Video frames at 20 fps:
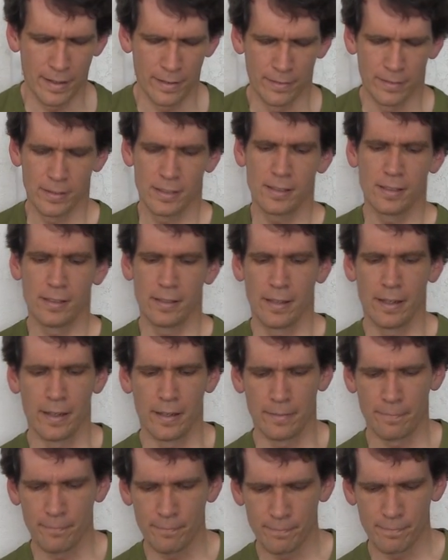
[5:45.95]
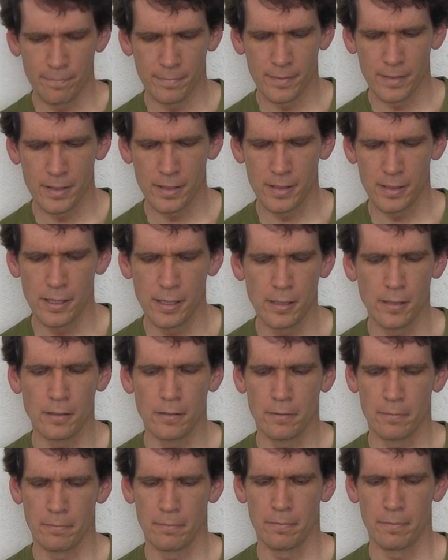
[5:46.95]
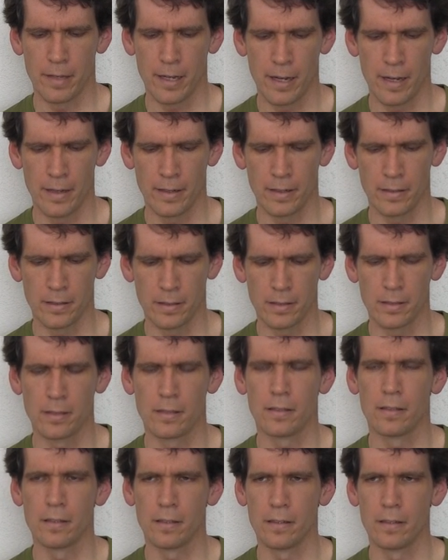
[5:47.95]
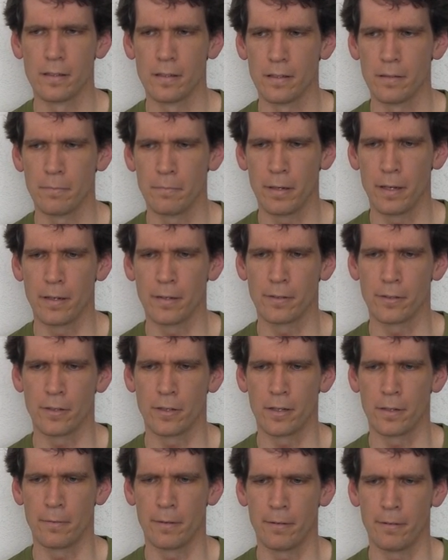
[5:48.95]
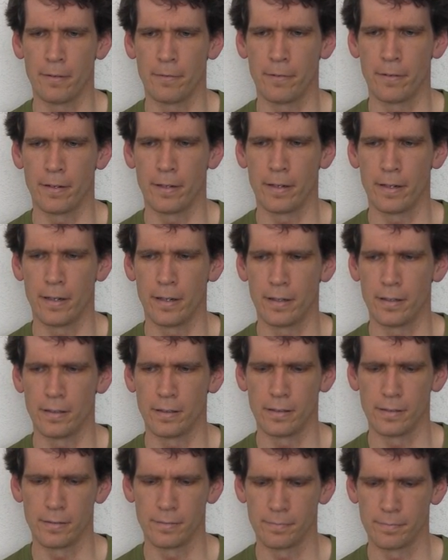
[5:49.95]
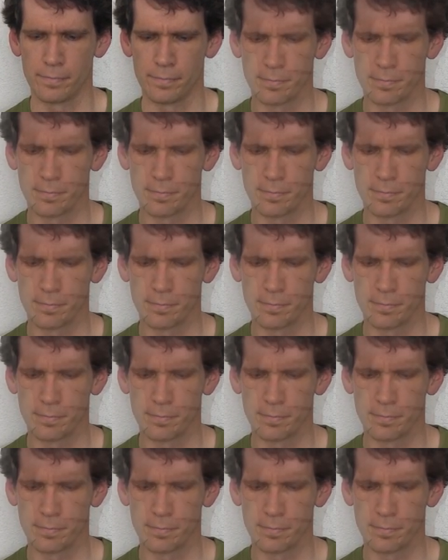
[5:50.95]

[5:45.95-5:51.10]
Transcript: yeah, yeah, still highest paying job I've ever had.